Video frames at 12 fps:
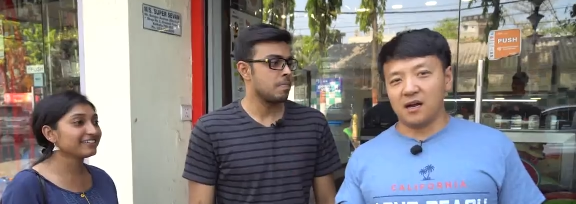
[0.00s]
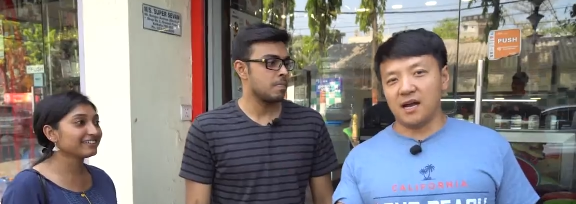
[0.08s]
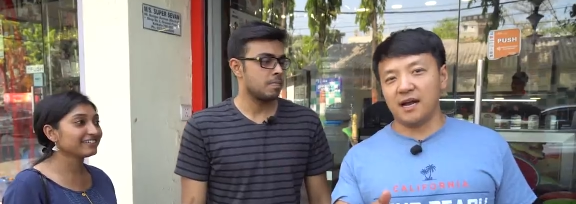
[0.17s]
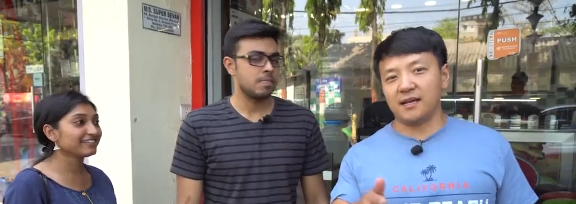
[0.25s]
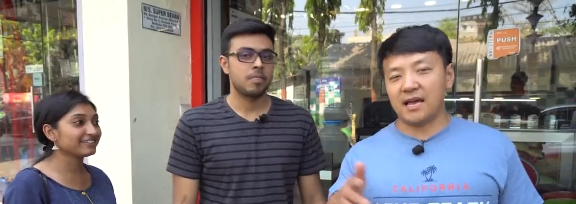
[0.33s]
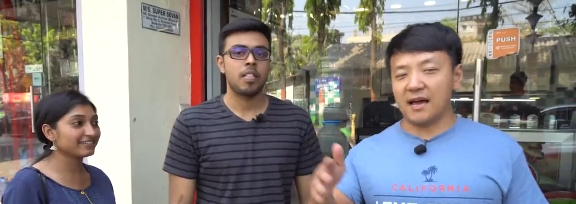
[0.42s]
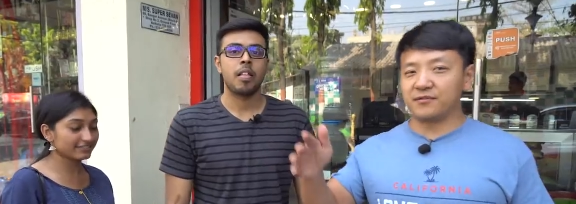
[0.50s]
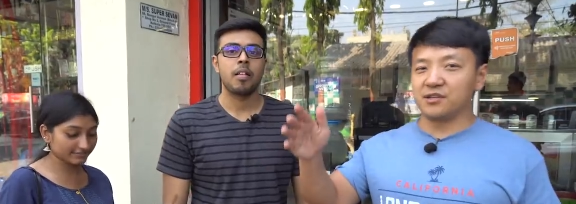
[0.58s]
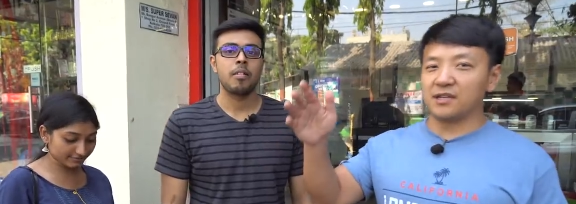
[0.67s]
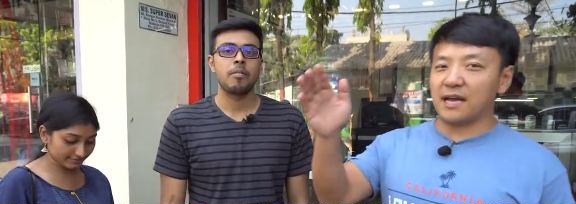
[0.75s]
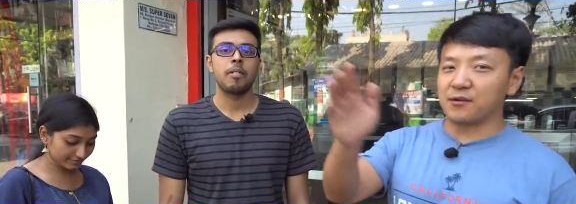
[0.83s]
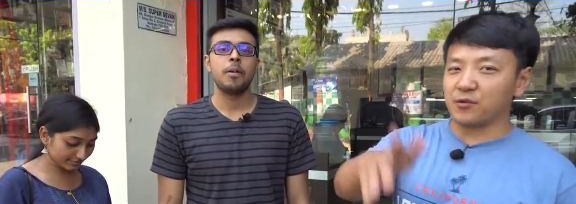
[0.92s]
Speaker 1: All right,
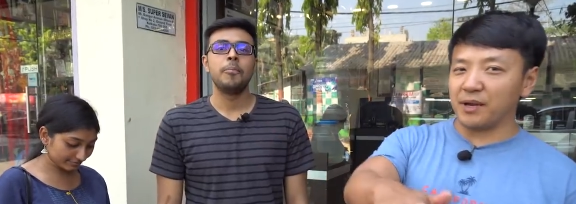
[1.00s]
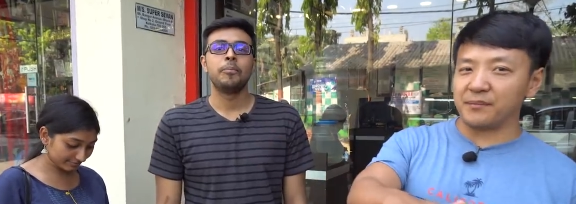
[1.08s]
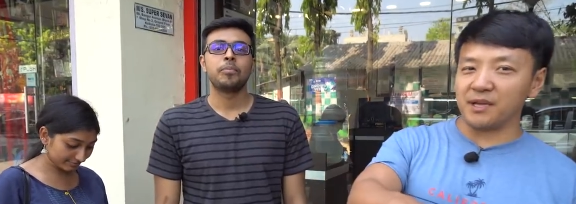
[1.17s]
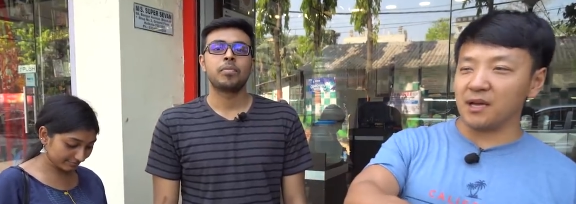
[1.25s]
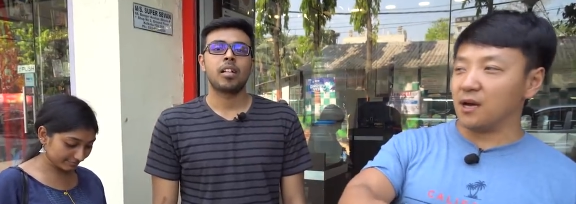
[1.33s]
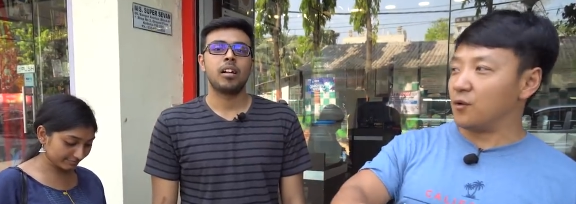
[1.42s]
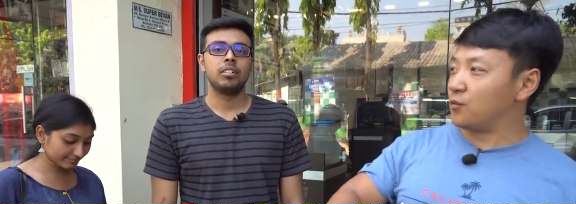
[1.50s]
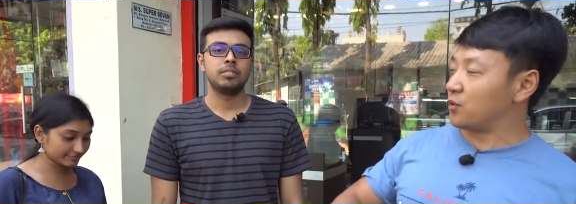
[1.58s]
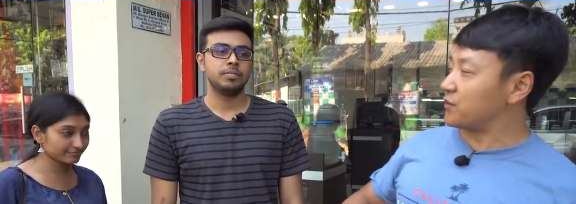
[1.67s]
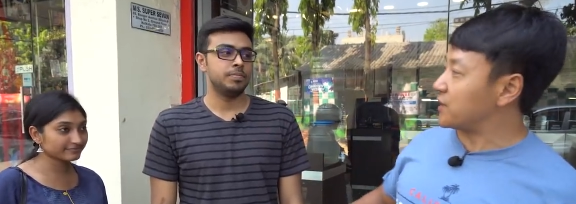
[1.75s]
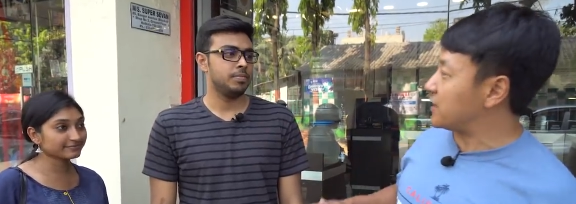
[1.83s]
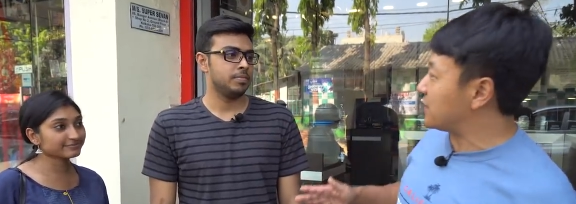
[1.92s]
after that great meal,
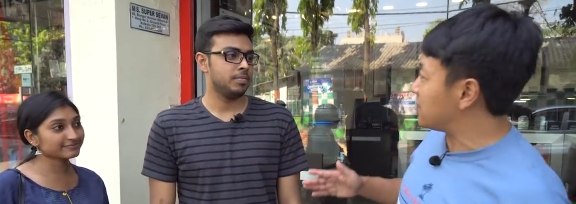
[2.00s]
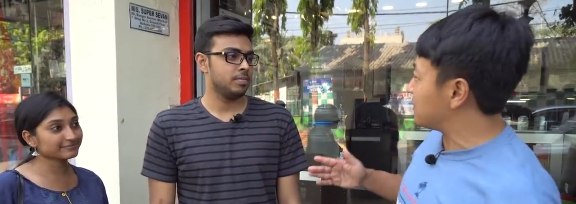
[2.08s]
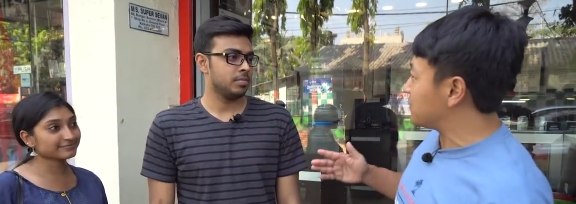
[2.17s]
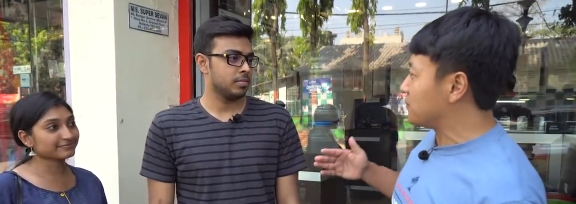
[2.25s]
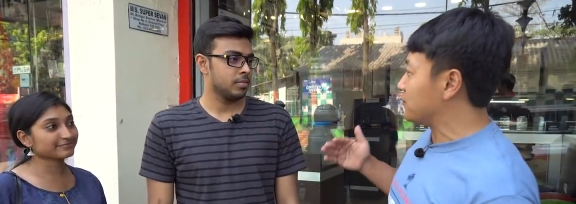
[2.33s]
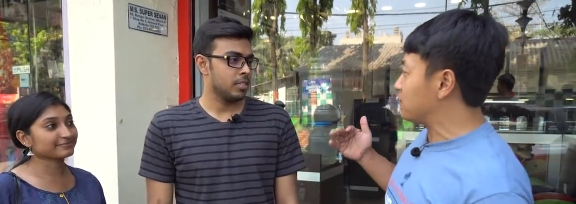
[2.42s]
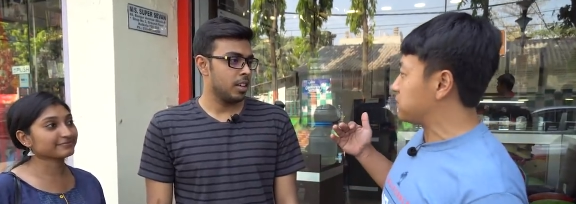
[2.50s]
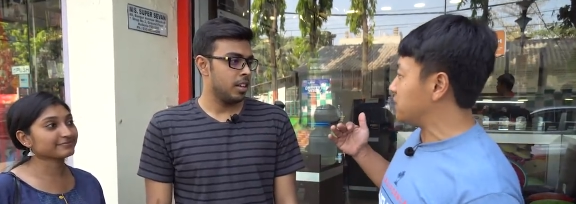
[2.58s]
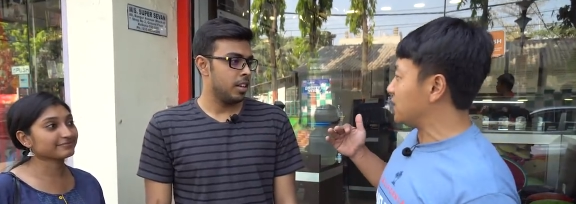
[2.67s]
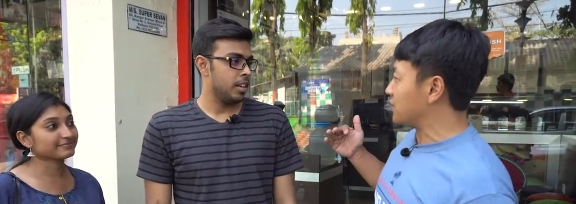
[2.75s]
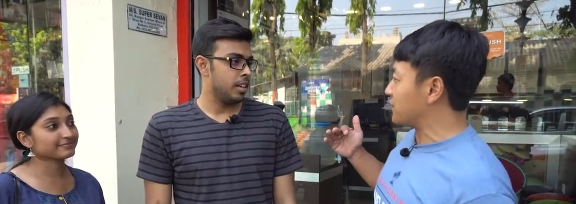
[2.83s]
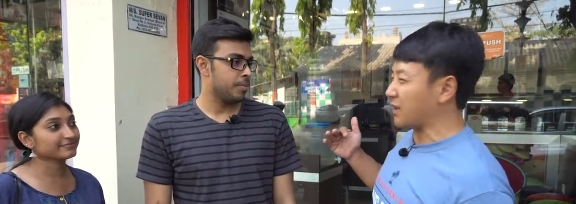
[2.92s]
we're
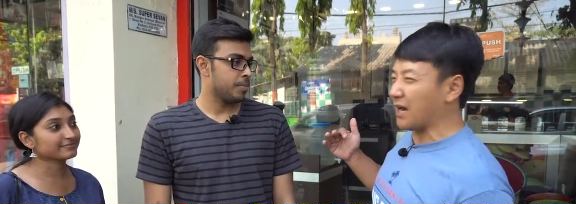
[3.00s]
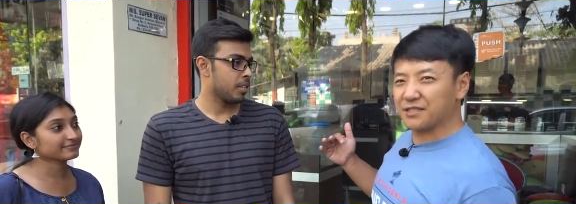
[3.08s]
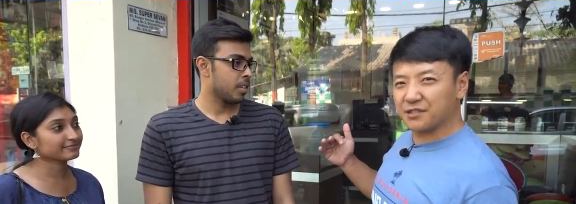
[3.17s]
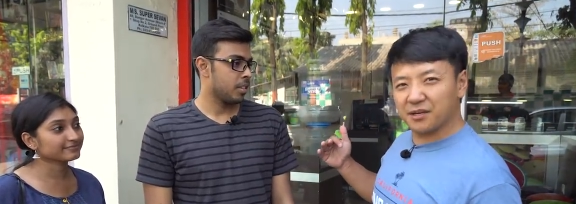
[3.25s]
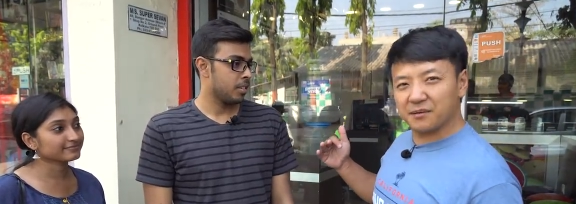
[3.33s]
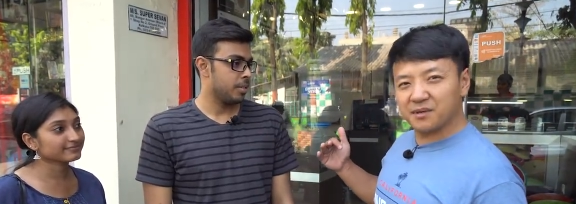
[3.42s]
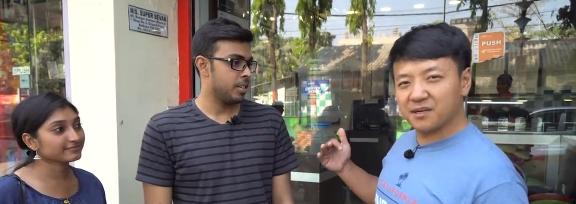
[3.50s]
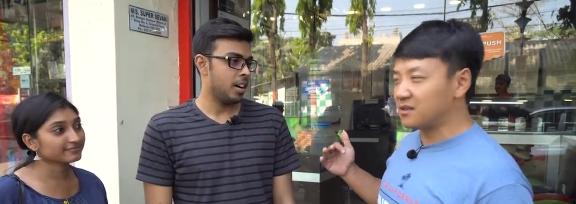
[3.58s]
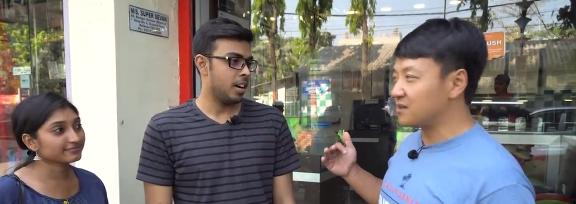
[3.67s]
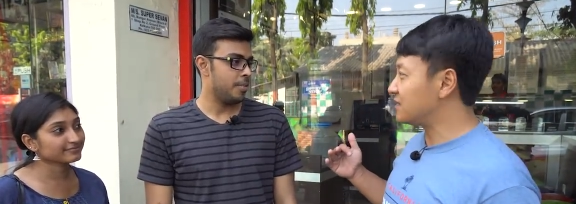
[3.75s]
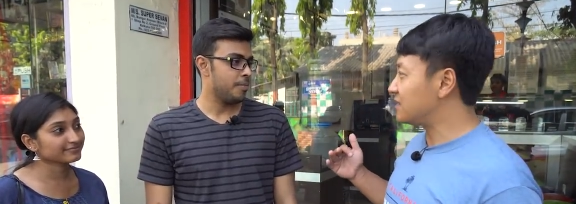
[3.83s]
you're for ice cream? Yeah.